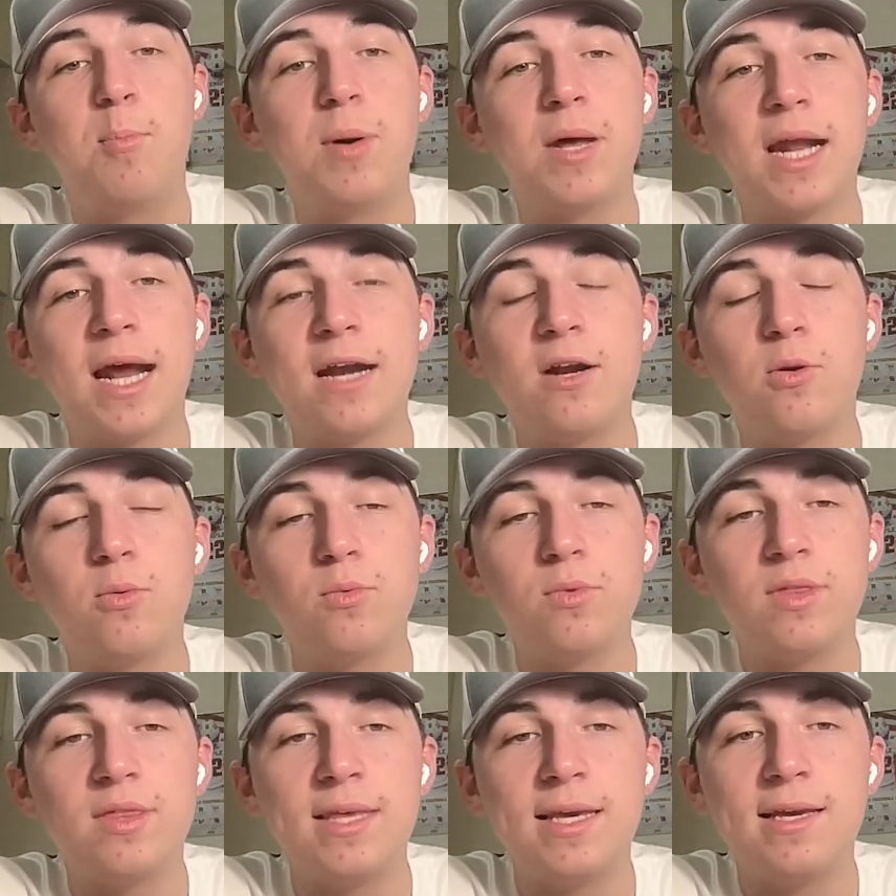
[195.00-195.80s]
but I
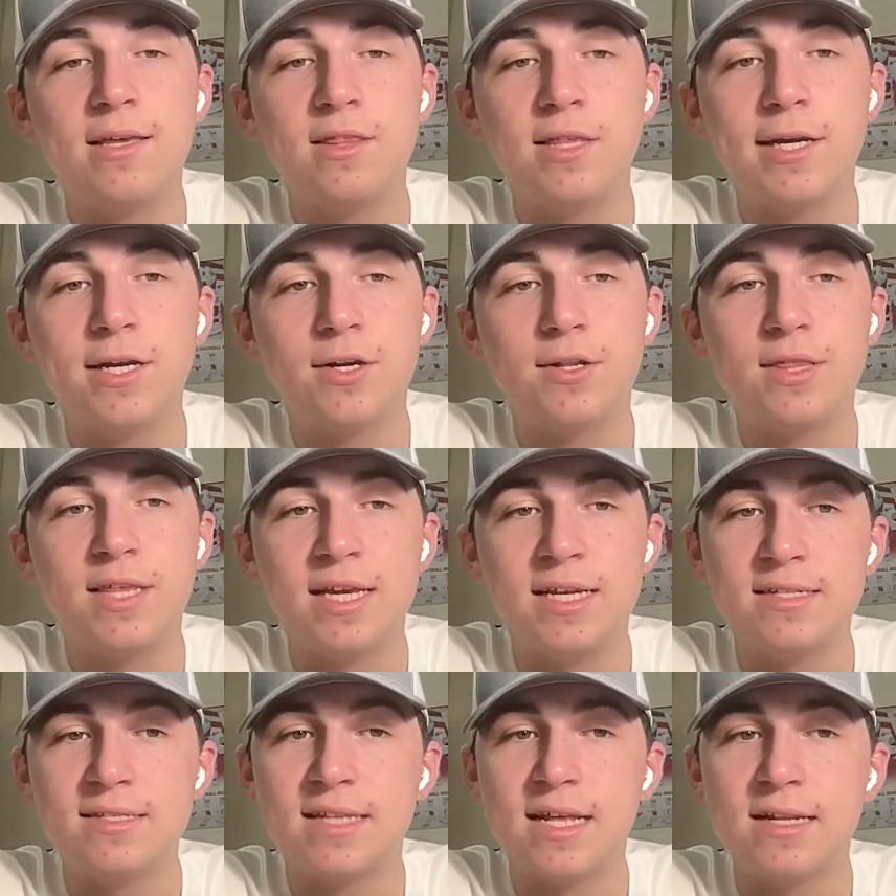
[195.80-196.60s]
don't think there are
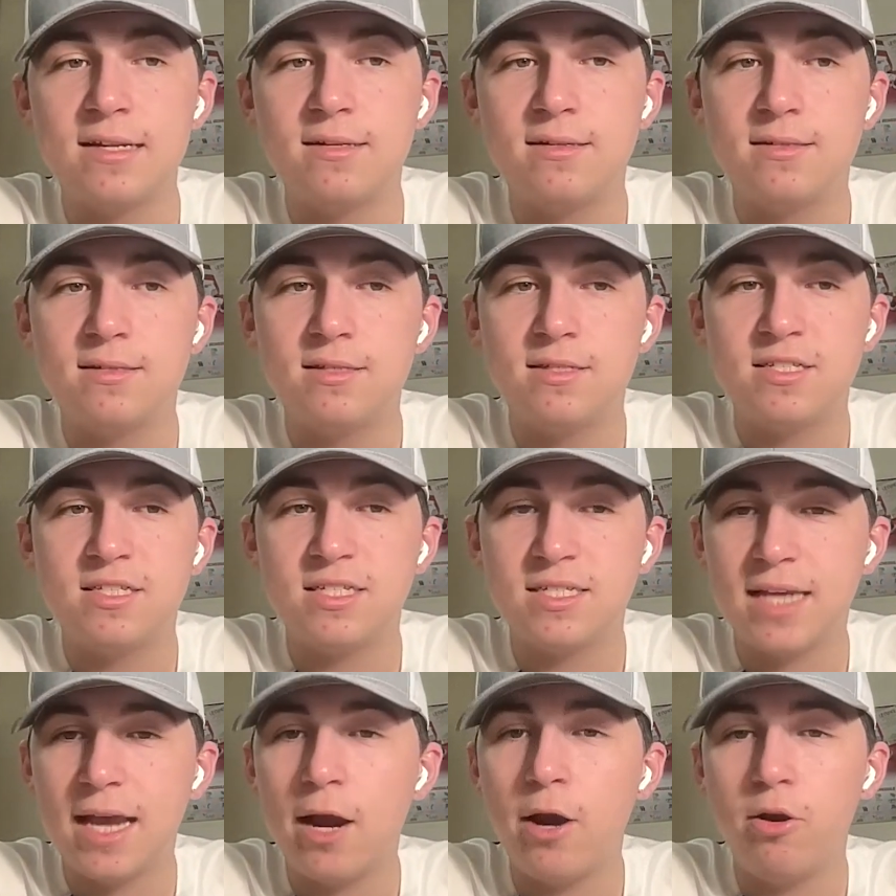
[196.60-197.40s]
things that
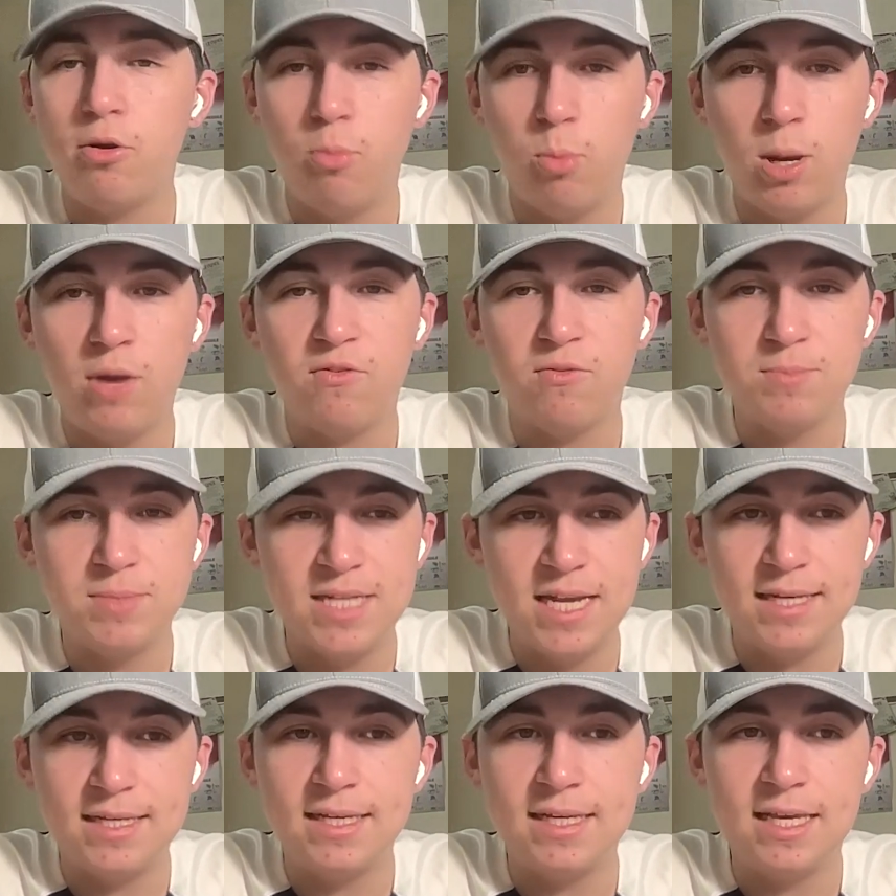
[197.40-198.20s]
scare you away from
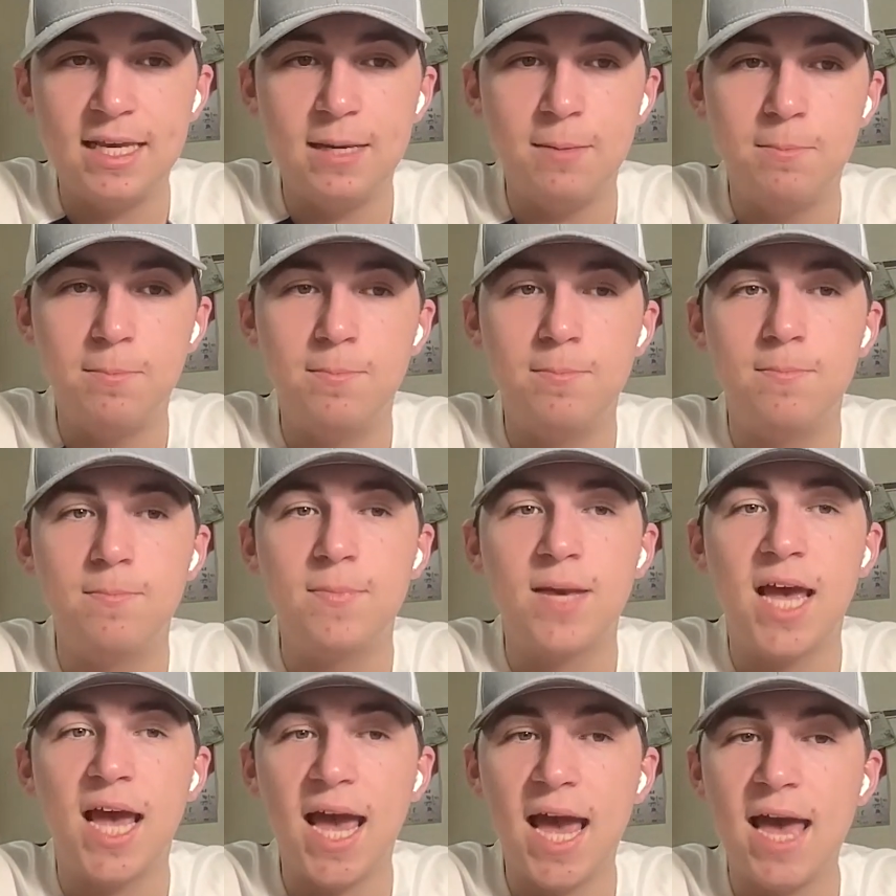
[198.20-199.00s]
taking him
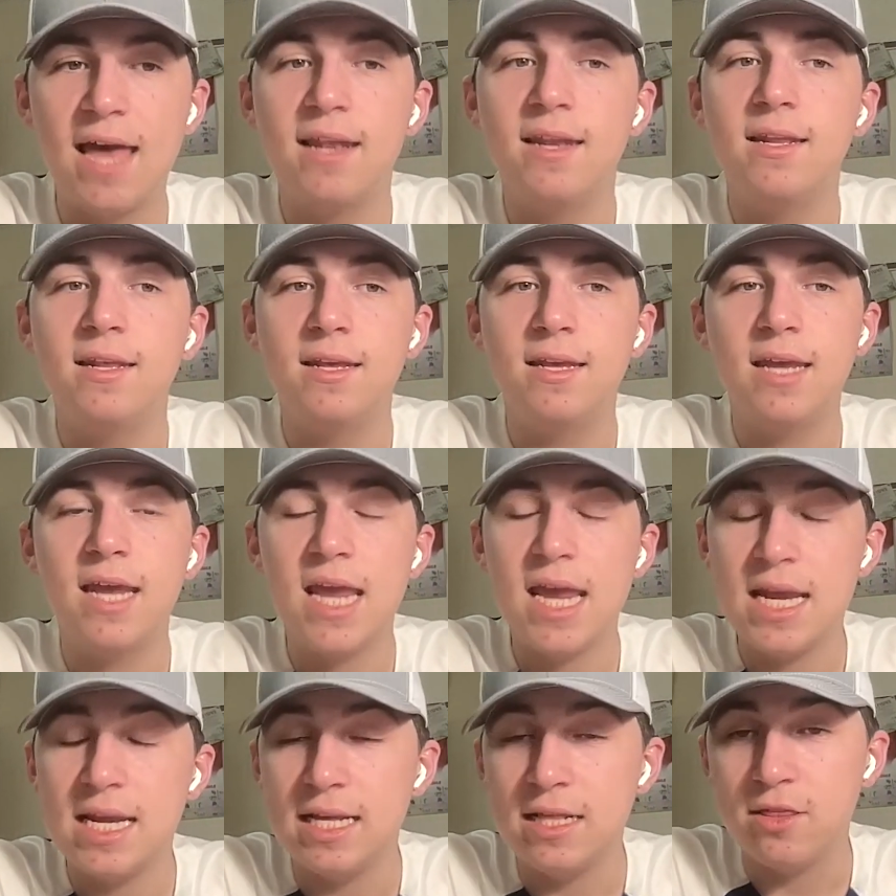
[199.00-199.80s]
at
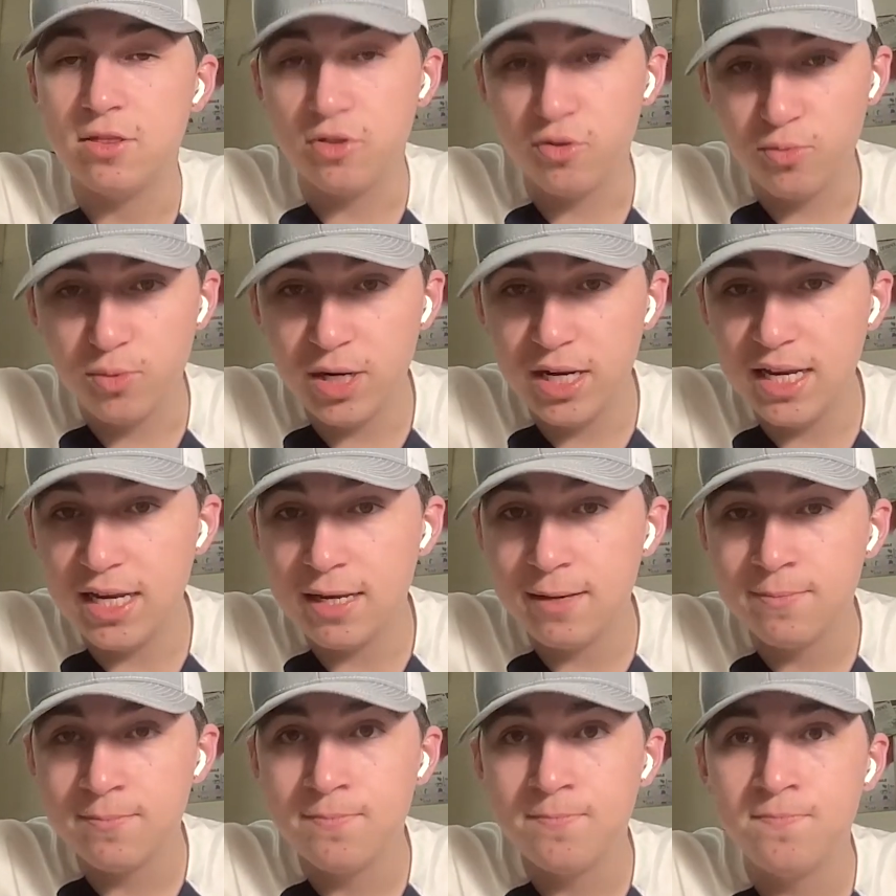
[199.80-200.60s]

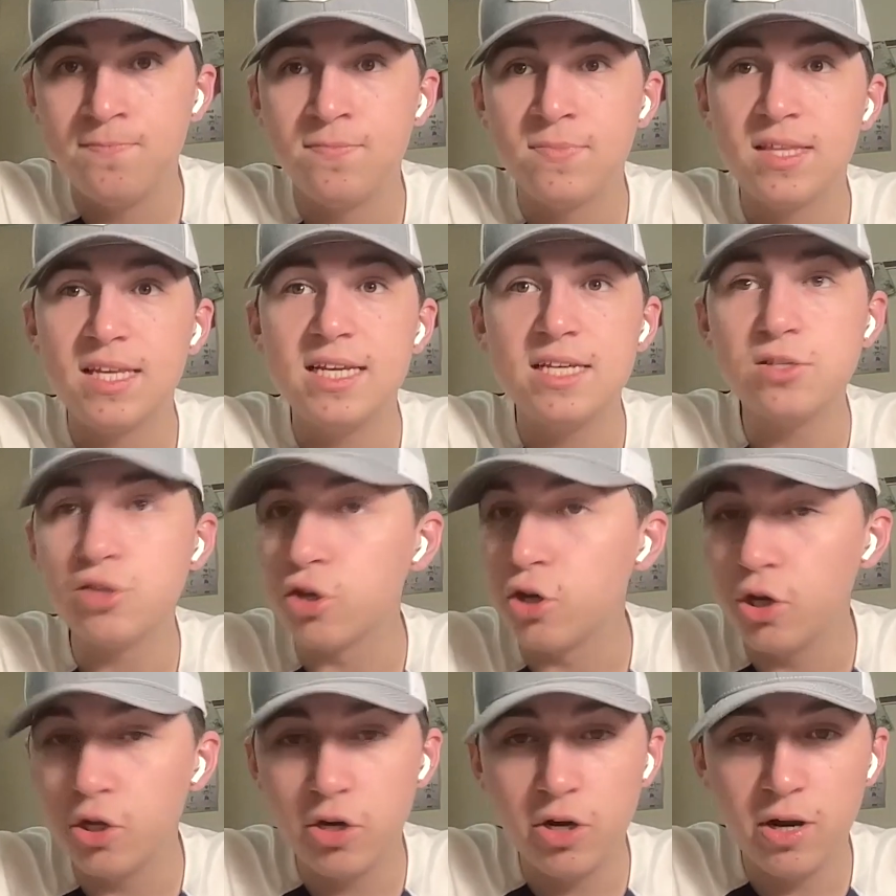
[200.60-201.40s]
eighty-three. He's
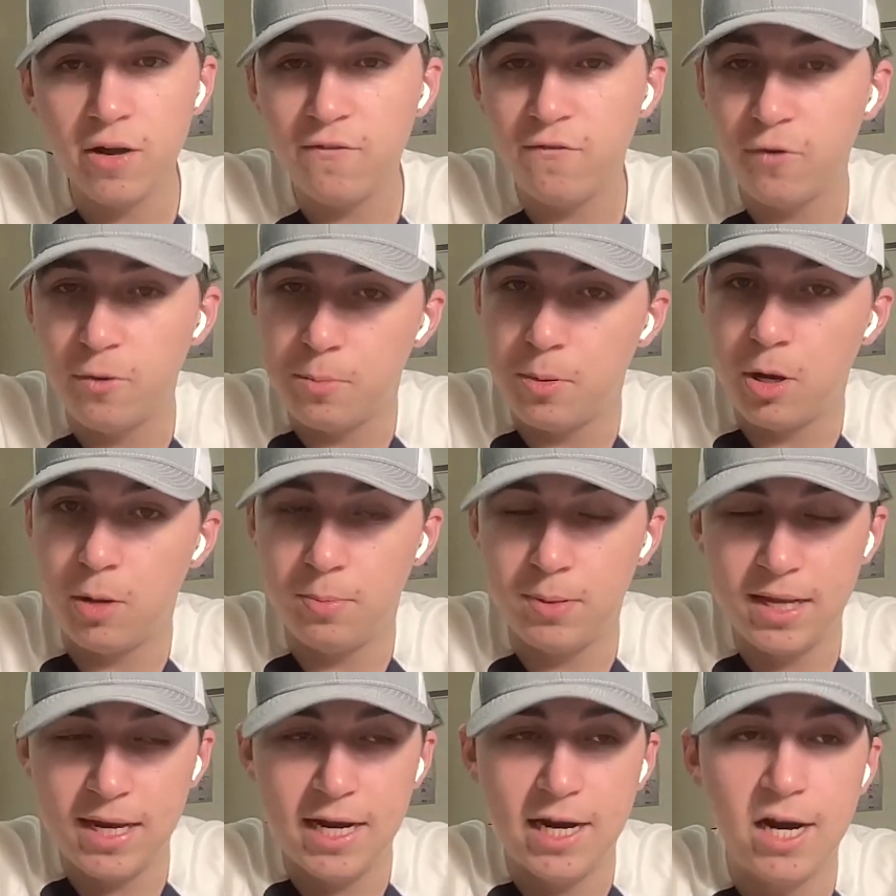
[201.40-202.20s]
a good enough
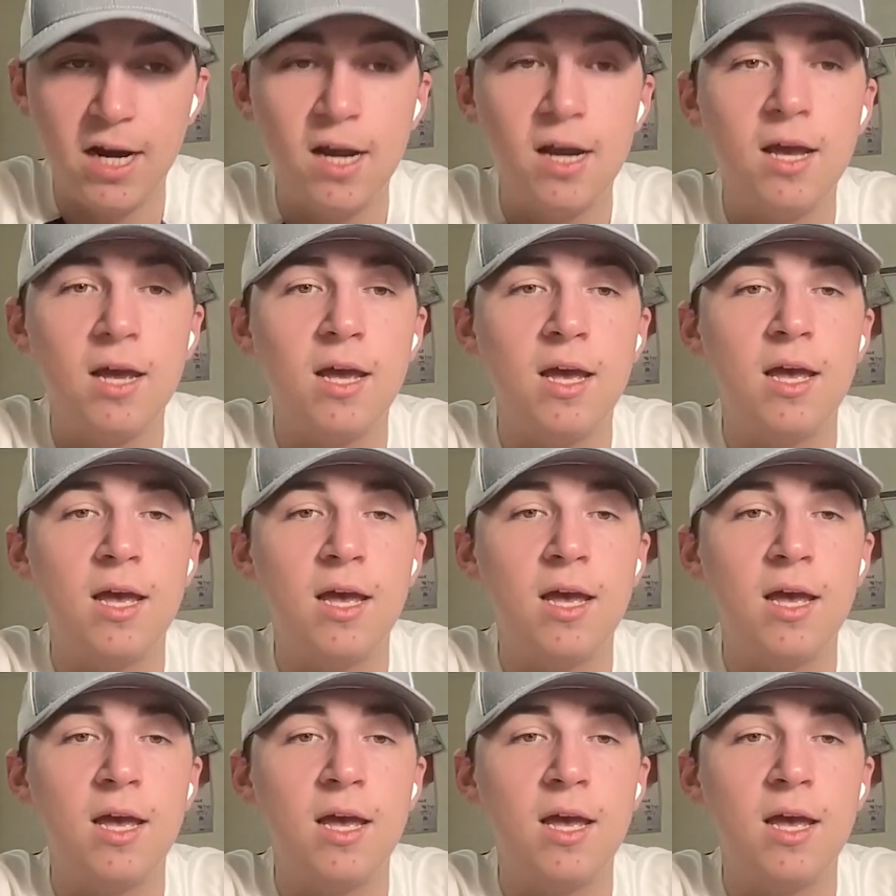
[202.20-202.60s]
football player.